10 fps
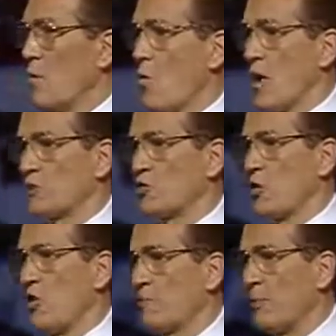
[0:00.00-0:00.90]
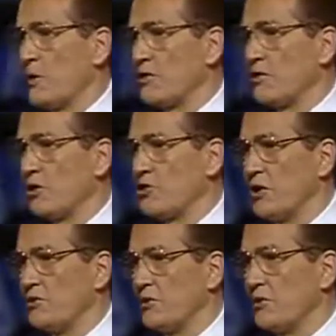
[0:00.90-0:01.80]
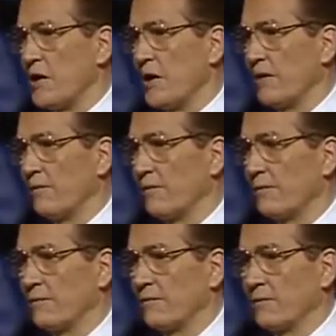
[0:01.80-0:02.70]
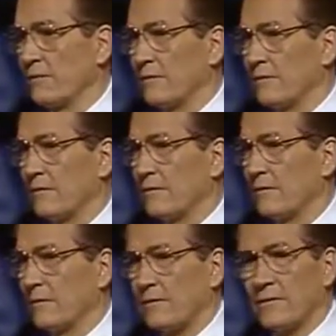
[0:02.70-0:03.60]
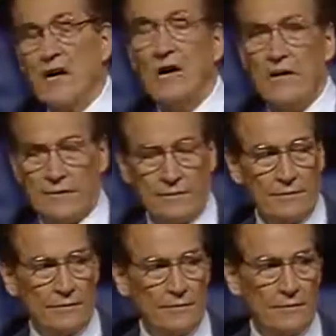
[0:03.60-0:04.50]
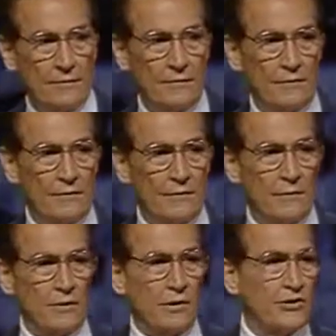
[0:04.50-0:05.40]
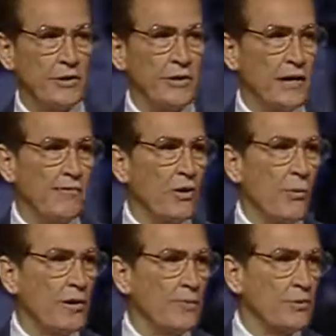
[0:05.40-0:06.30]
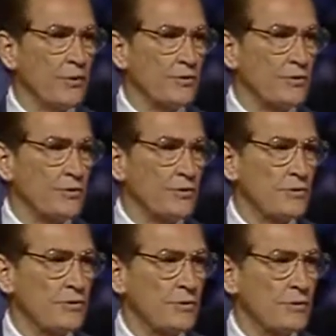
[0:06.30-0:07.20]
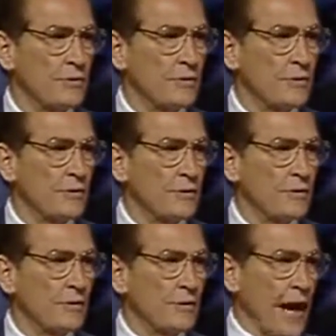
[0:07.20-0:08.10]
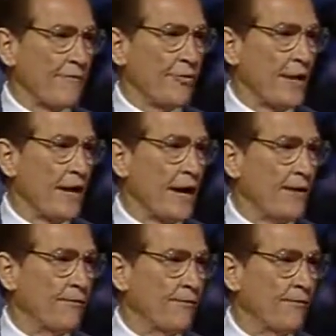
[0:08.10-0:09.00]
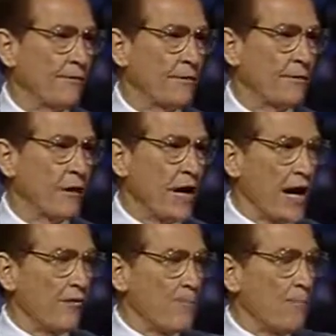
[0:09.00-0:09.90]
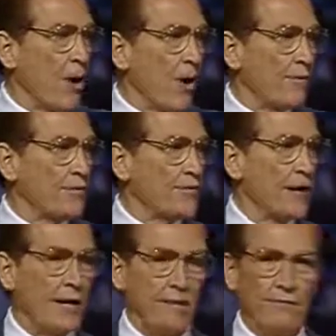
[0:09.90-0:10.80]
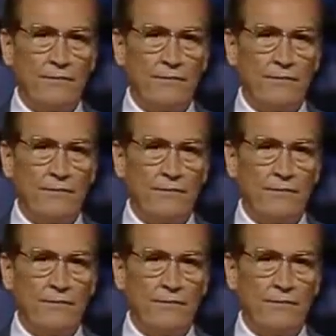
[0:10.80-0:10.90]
What strong points did Jesus have? None, because he didn't have any weak points. Every life, every part of his life